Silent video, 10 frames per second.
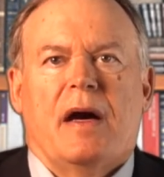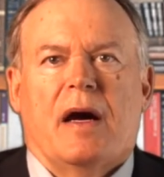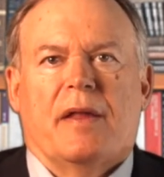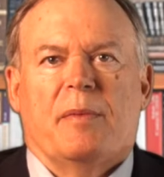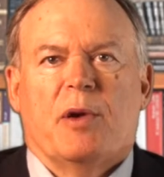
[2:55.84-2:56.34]

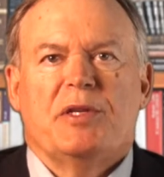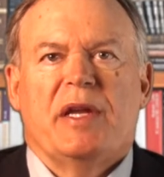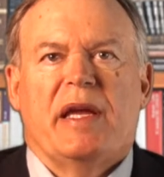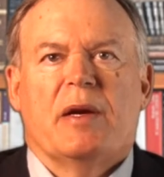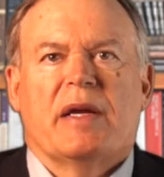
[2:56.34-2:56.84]
The
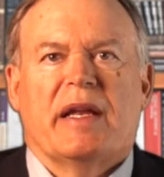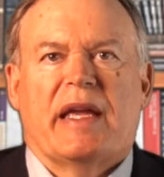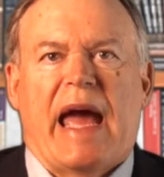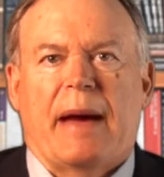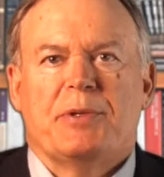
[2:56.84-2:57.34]
merchant here
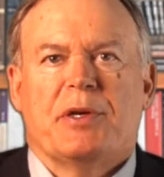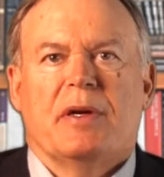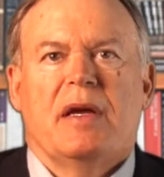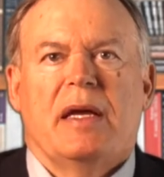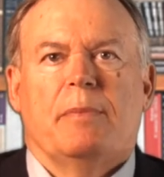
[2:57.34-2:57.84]
can
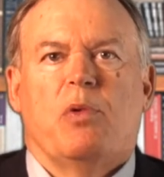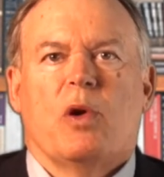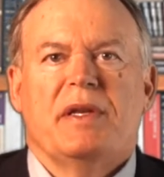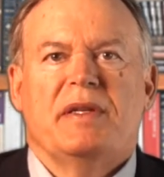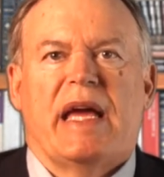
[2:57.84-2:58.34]
capture
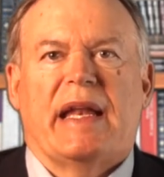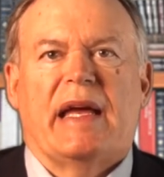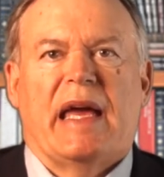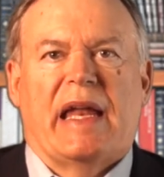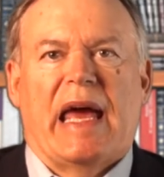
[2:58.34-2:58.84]
important
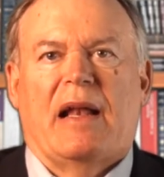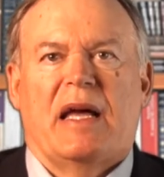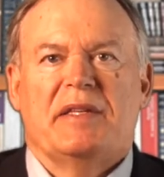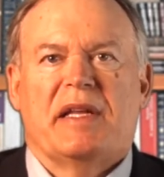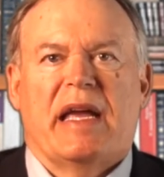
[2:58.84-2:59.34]
data and
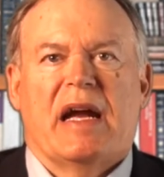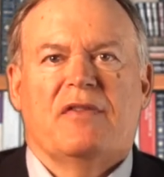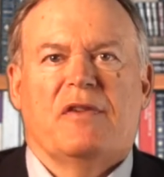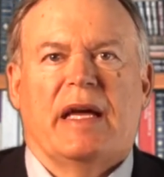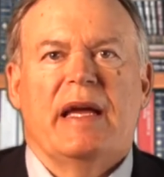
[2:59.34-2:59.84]
analyze it
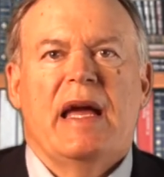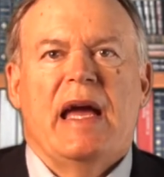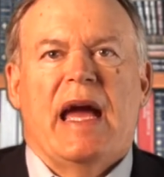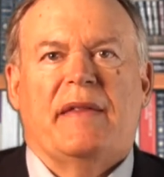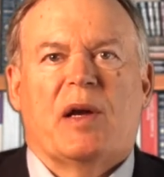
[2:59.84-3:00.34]
carefully,
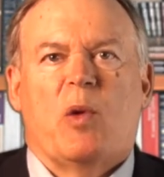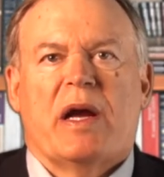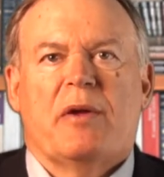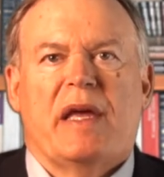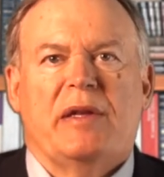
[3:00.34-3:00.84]
and the
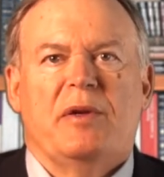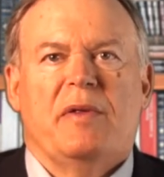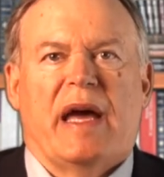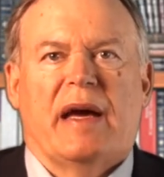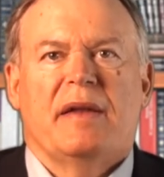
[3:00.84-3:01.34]
quicker they
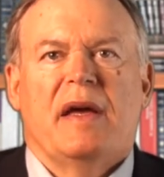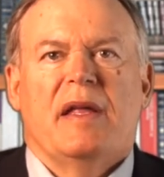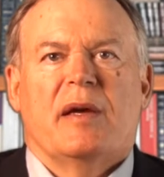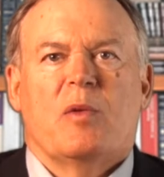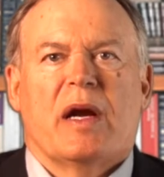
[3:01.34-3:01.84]
do that,
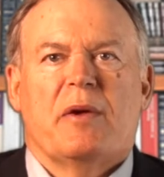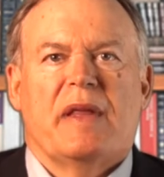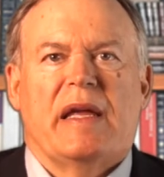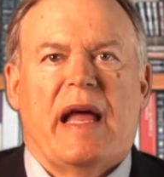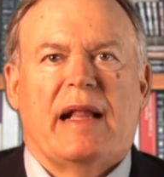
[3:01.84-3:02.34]
the quicker
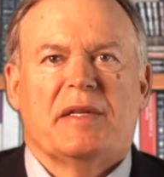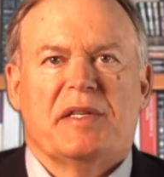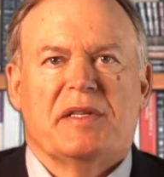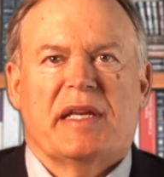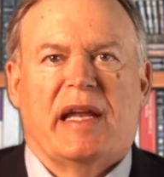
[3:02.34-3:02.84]
the
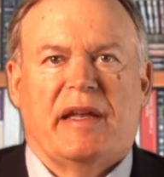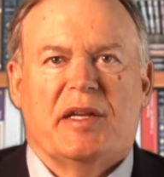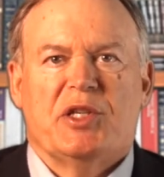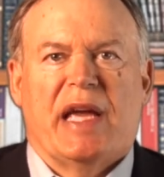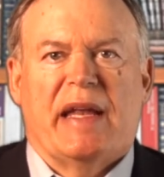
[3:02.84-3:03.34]
analysis can
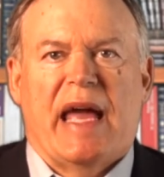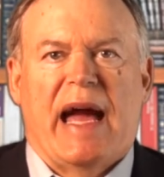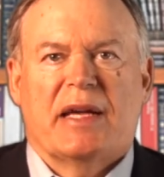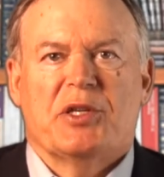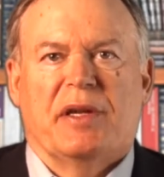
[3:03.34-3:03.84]
initiate
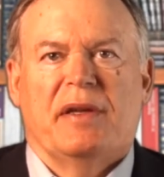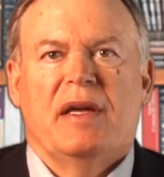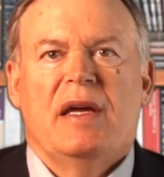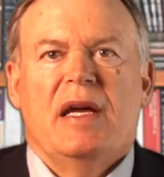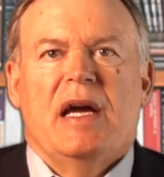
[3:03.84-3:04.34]
action.
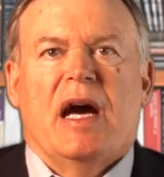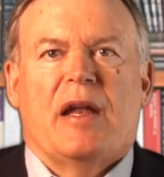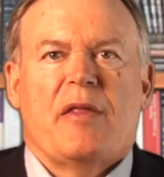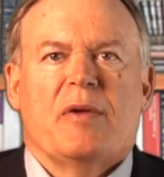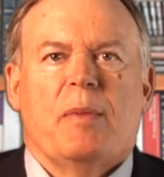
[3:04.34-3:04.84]

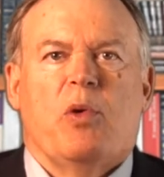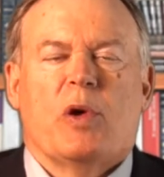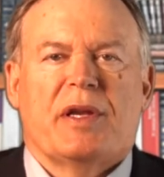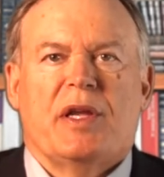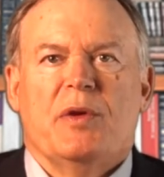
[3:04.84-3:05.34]
Another
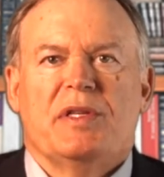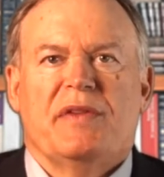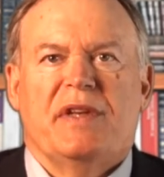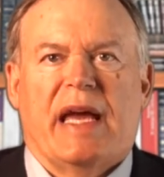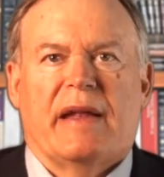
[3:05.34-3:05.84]
important
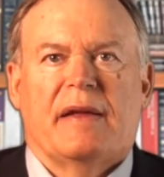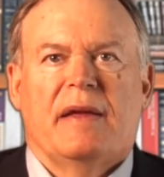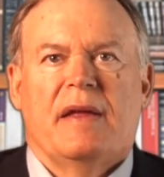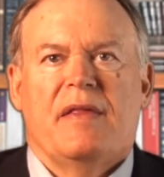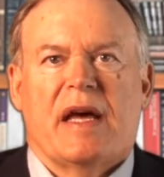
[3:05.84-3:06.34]
use of data
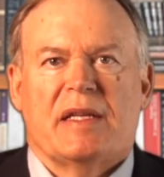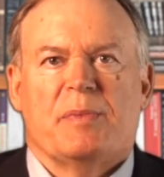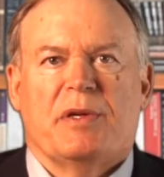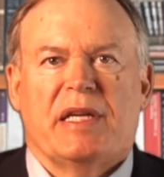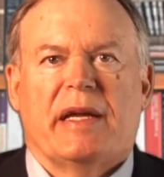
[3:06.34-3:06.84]
that
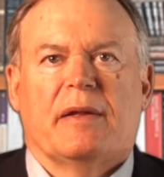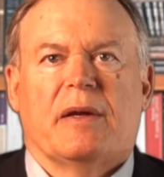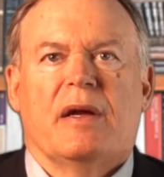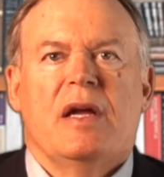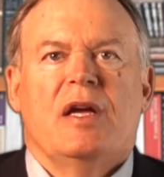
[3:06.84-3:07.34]
is
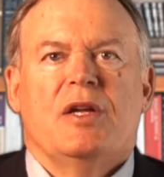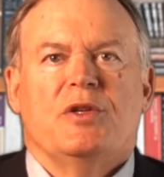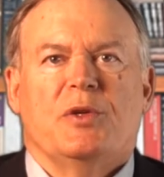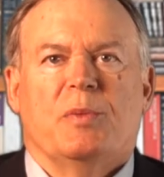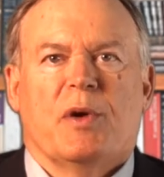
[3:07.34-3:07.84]
particular
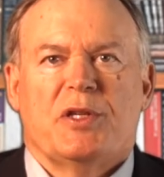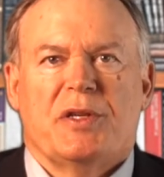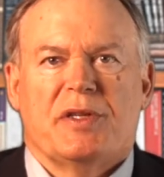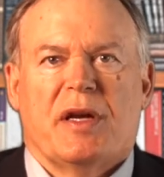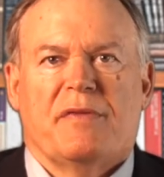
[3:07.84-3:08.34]
to
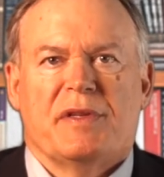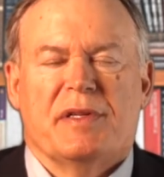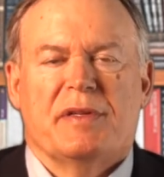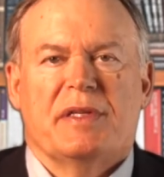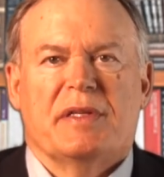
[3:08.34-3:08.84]
merchant
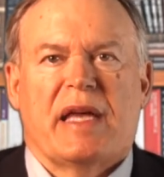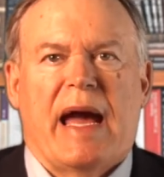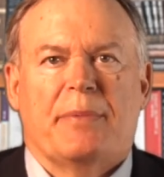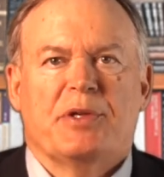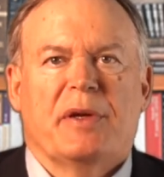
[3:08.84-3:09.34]
services is
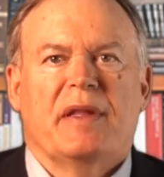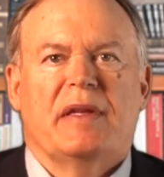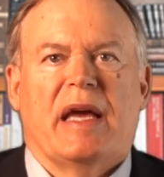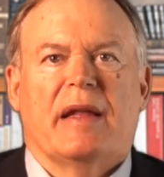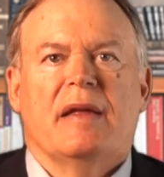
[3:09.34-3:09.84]
capturing the
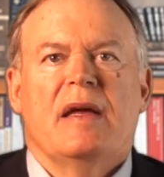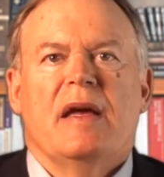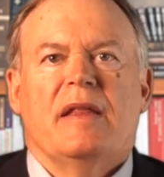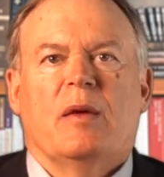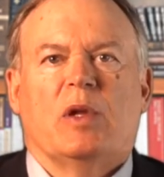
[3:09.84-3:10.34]
data
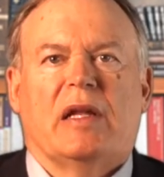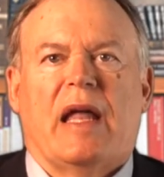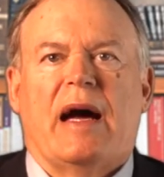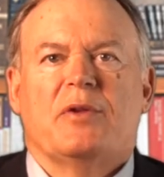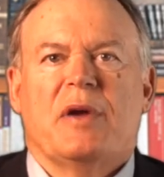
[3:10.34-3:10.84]
that will
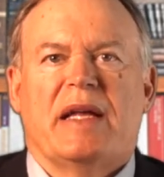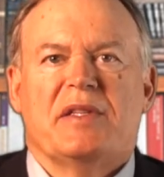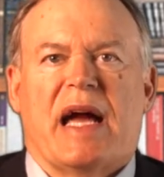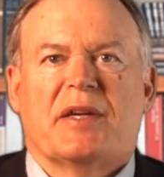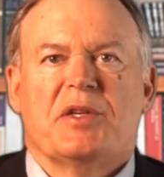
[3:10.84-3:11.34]
allow
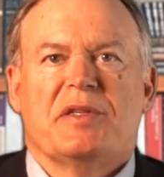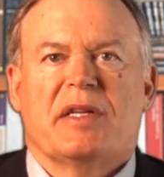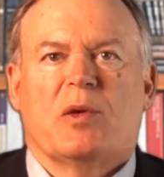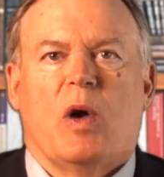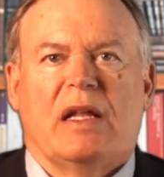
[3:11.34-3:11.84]
transactions
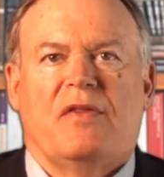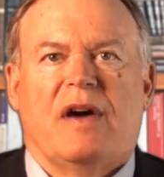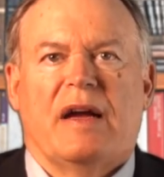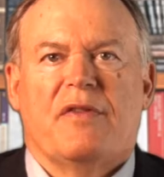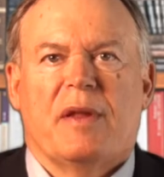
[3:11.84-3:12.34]
to
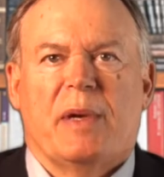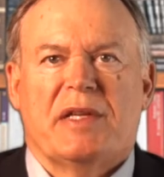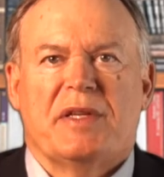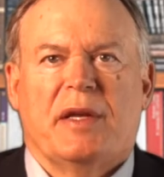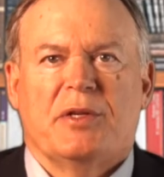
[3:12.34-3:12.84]
qualify for the
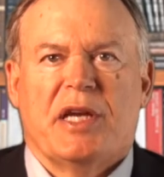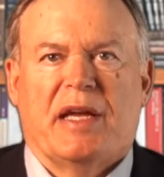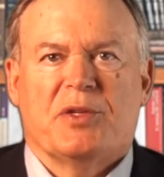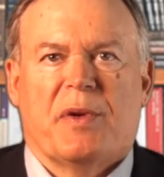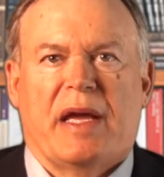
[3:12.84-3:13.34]
best
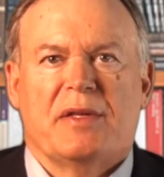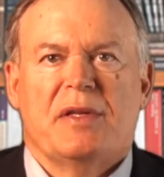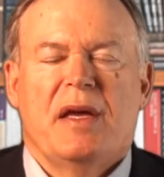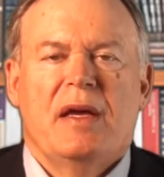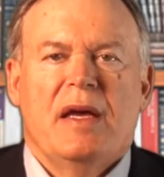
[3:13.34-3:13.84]
interchange rates.